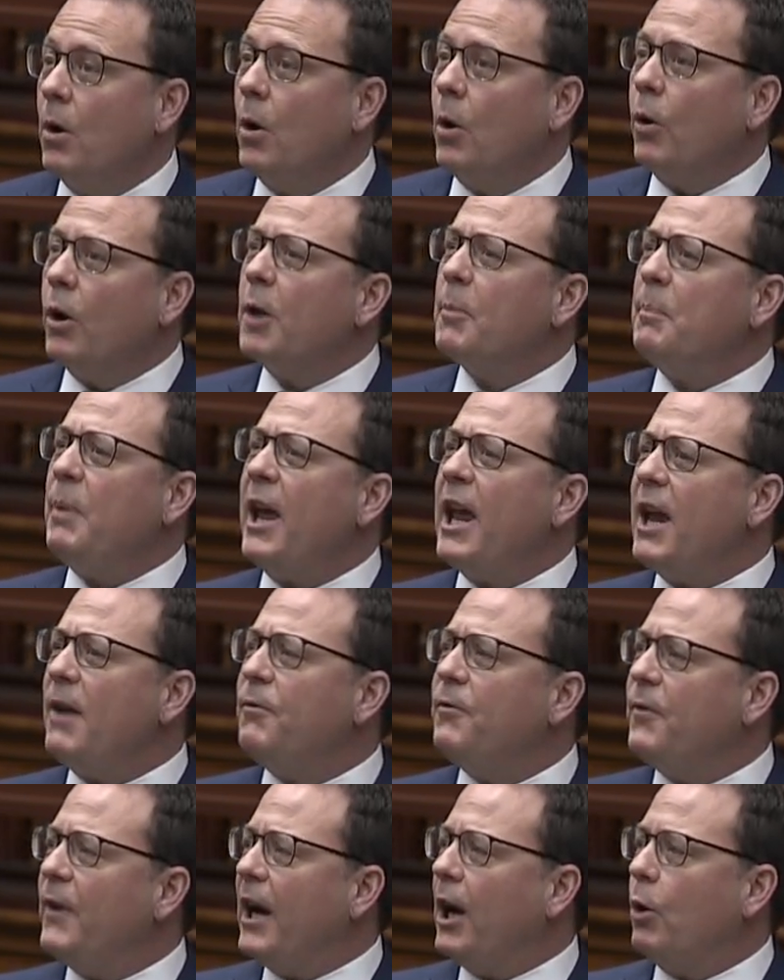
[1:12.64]
or to pay
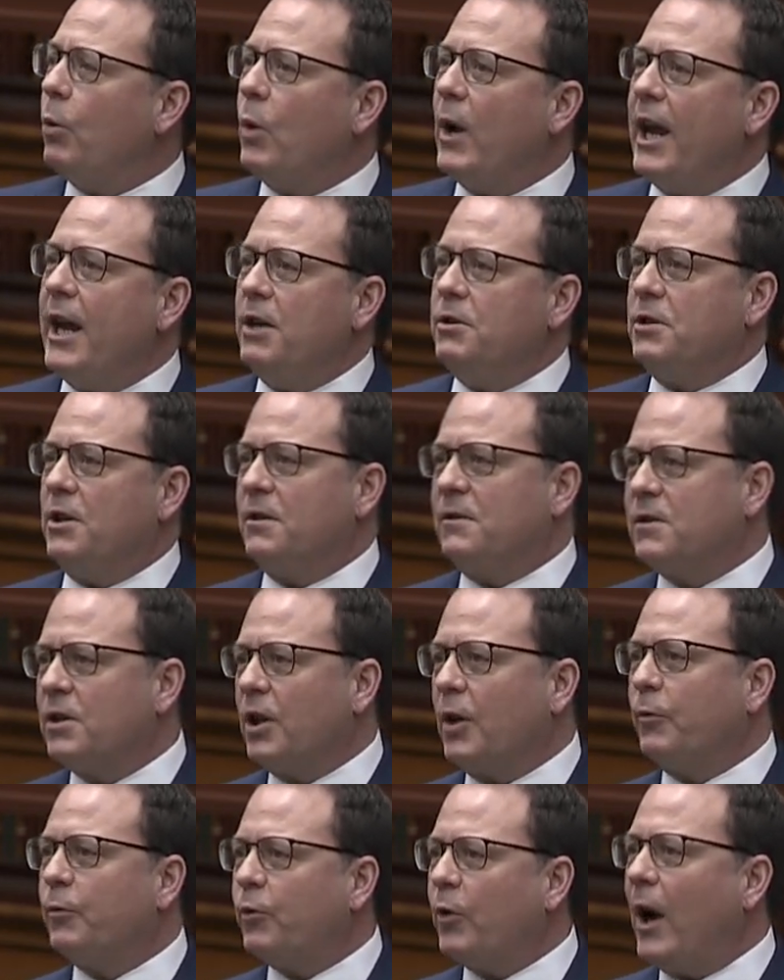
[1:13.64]
fair wages to
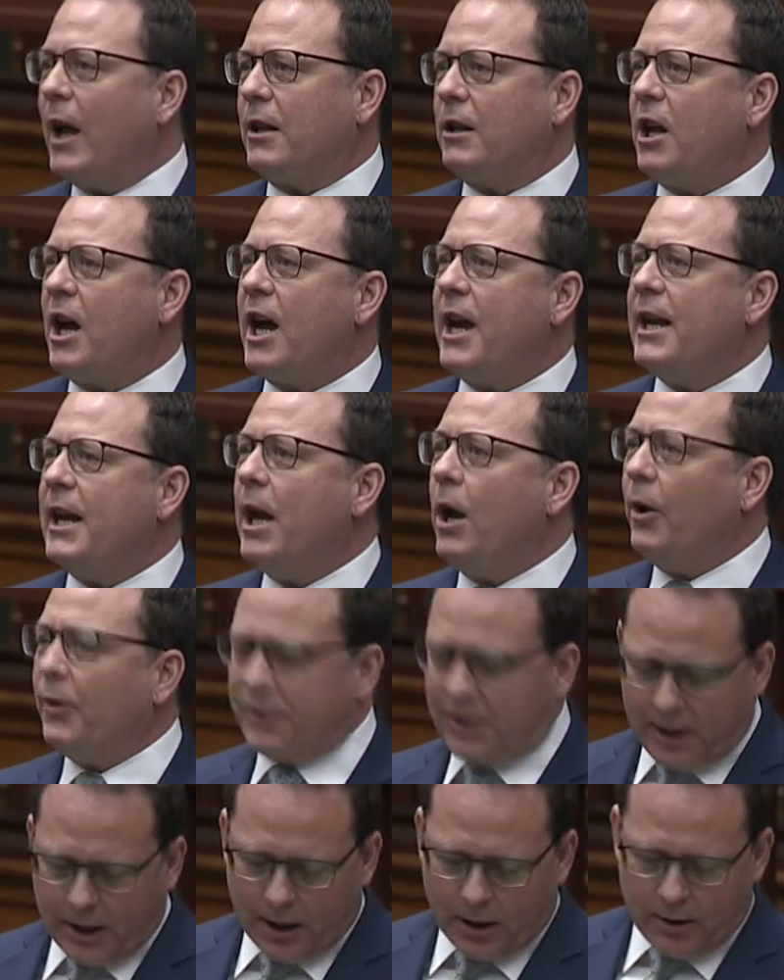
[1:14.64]
the frontline
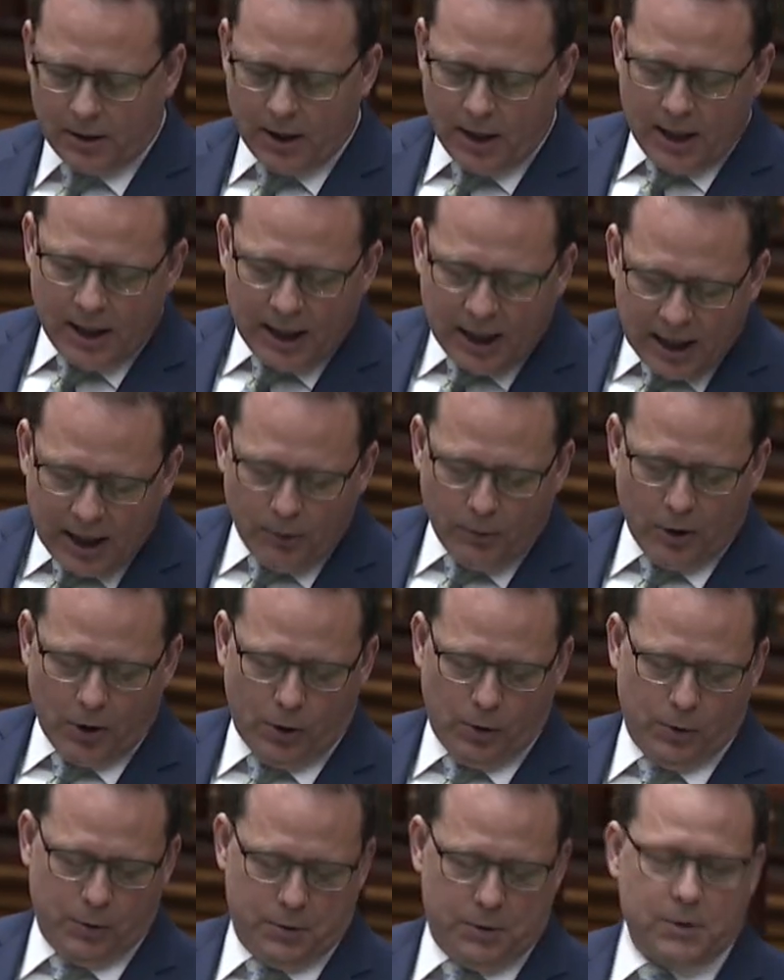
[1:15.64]
healthcare
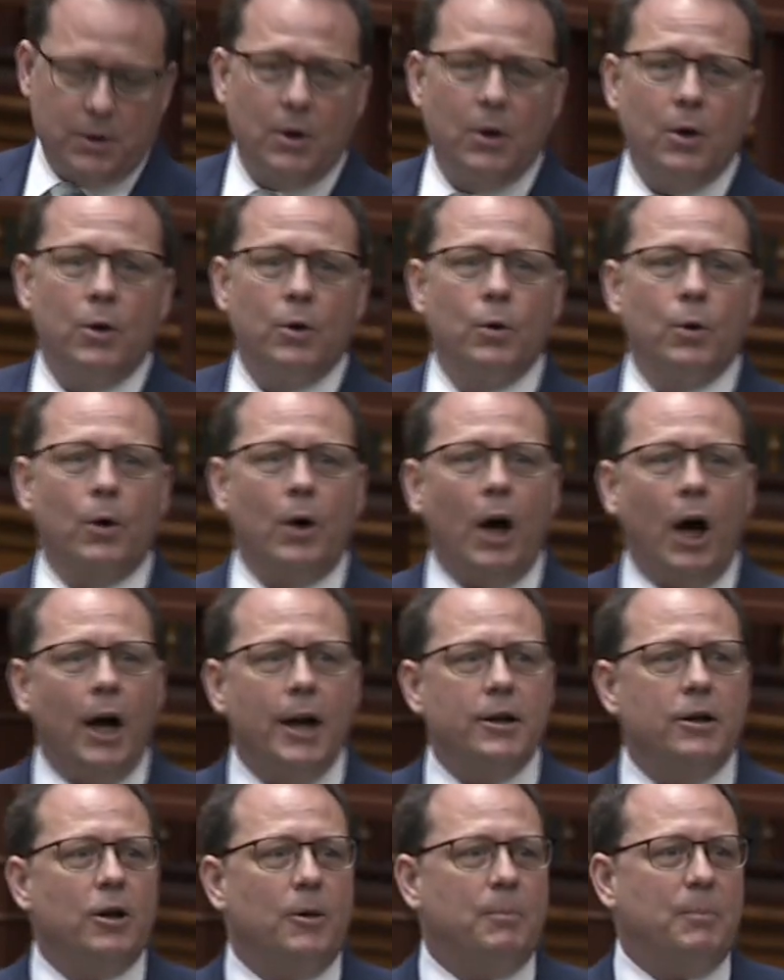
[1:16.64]
heroes who are
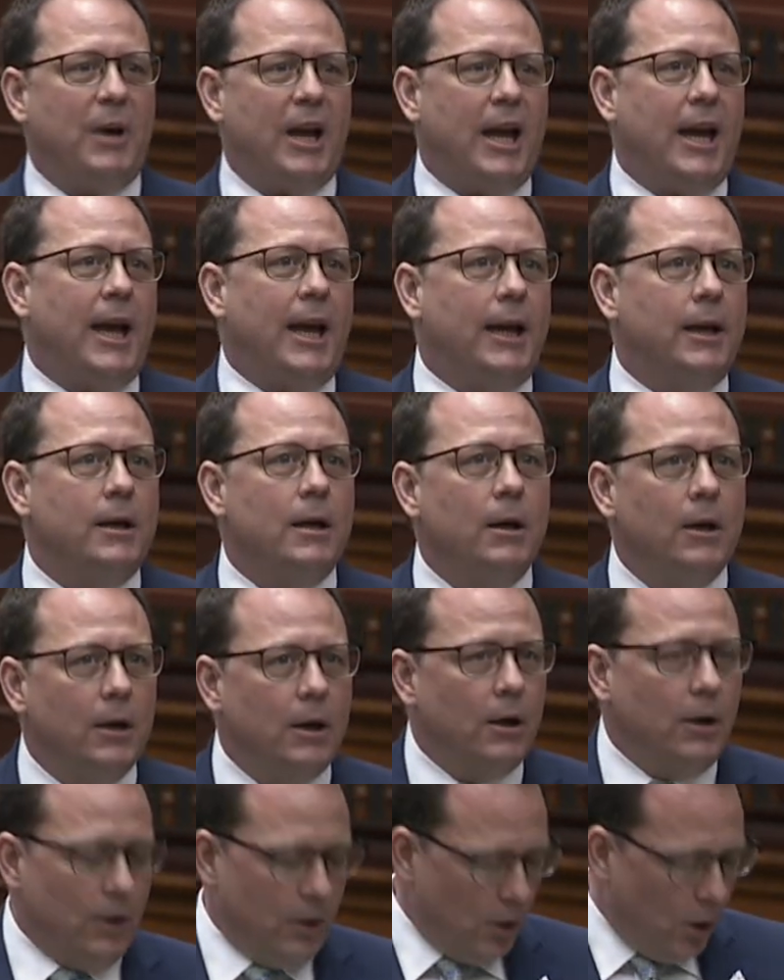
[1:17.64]
underpaid,
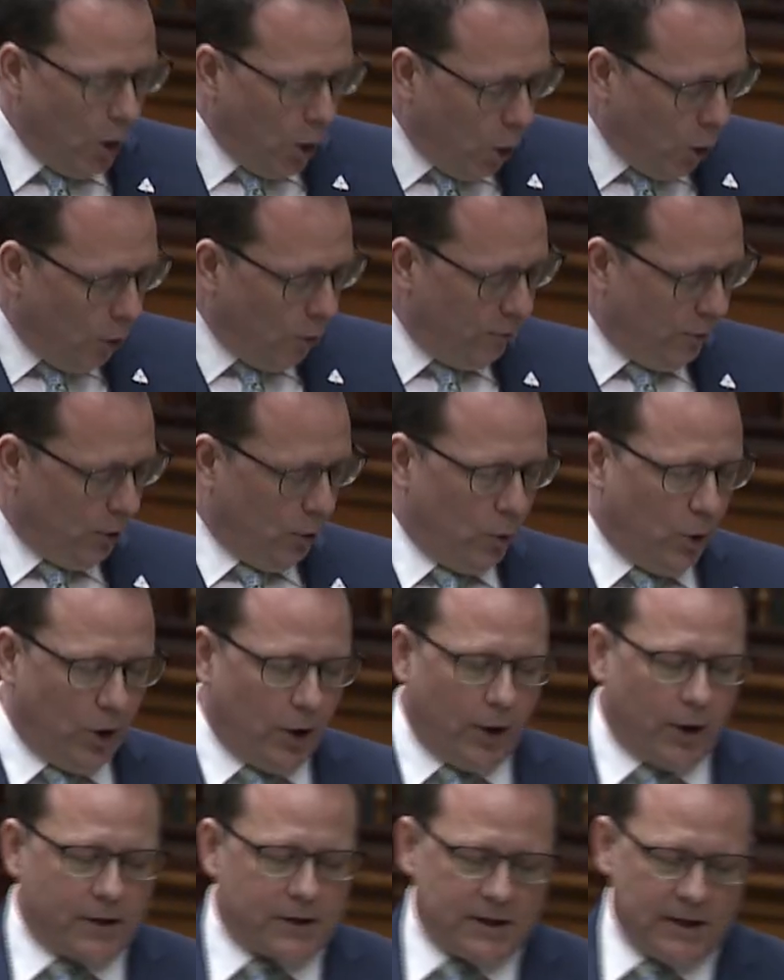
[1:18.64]

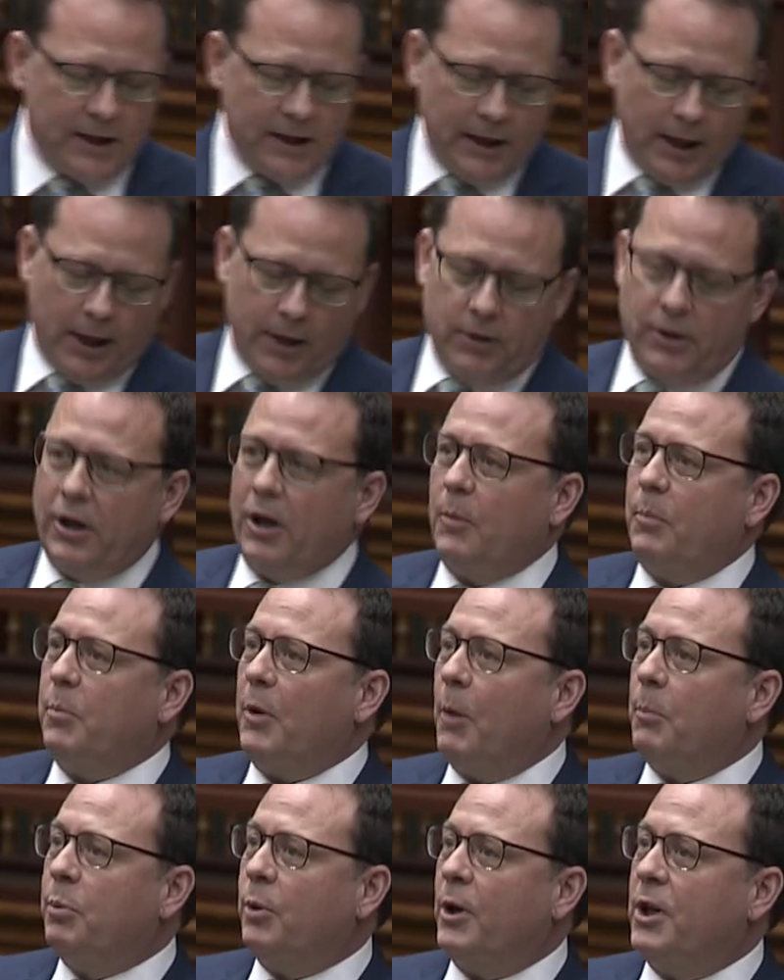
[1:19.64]
overworked, and
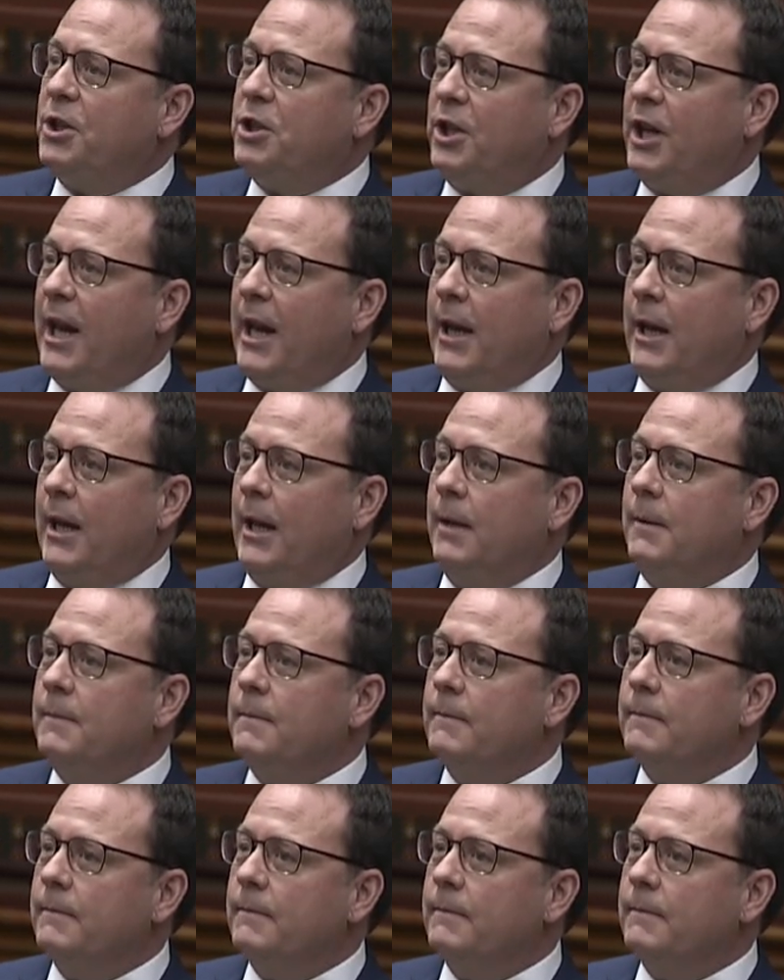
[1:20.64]
underappreciated,